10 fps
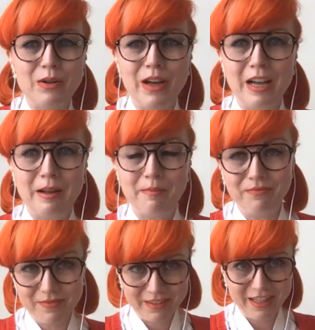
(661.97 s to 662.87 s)
So
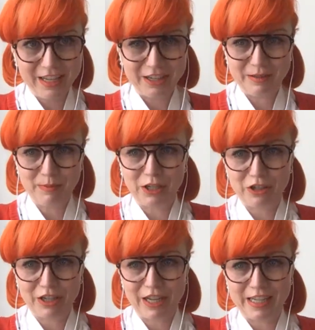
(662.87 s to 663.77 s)
um,
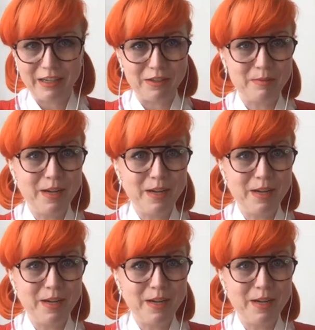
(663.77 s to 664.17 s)
here's a picture,